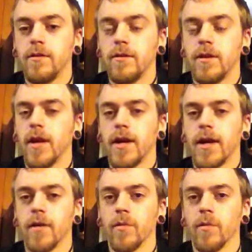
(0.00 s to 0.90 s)
Yeah, I
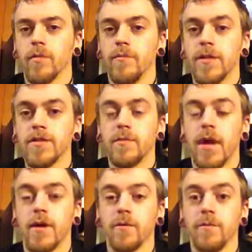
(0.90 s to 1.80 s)
can't remember. Doesn't
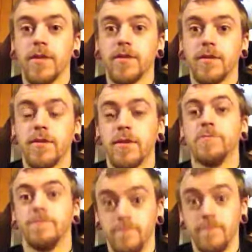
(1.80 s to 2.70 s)
matter. But
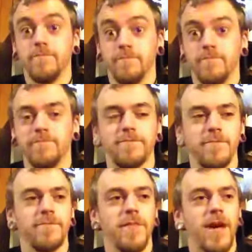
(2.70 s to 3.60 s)

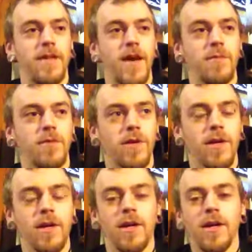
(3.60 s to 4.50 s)
yeah, that movie.
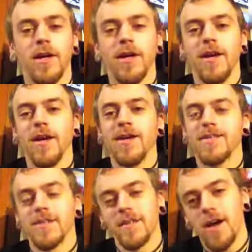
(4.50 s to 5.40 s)

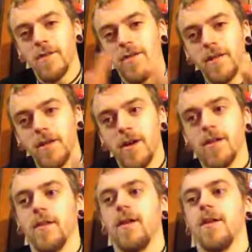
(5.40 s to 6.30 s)
It's a lot of
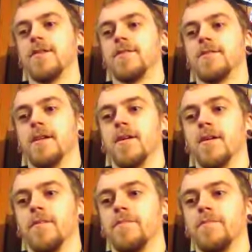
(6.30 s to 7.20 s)
neon lights,
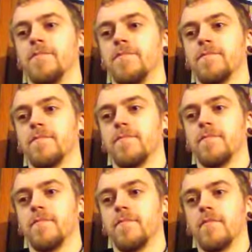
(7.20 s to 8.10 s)
a
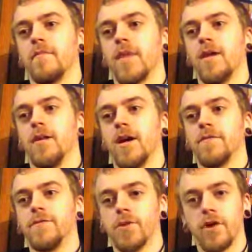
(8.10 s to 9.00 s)
lot
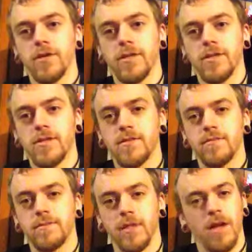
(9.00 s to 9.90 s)
of darkness.
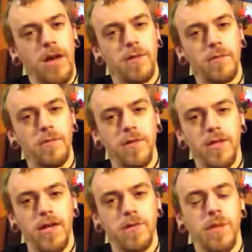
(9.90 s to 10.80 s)
A lot of the movie
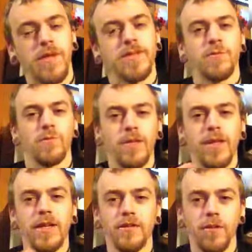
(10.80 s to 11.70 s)
takes place in
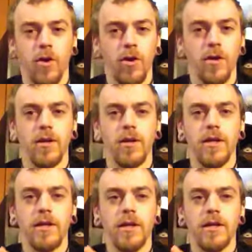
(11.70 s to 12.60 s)
really dark,
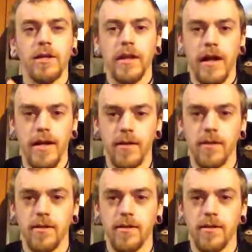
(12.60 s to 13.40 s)
lighted